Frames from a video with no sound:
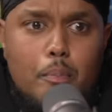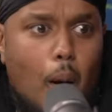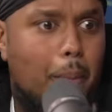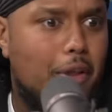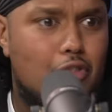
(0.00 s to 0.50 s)

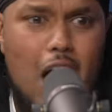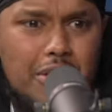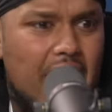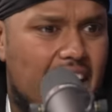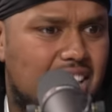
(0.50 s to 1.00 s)
bopping
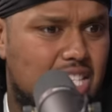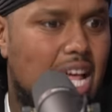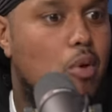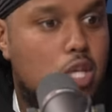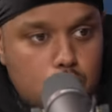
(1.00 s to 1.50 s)
around the ends.
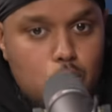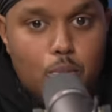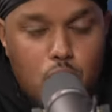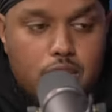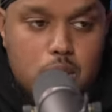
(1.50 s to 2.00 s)
Like we we
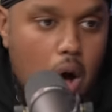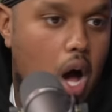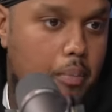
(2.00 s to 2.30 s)
move smart.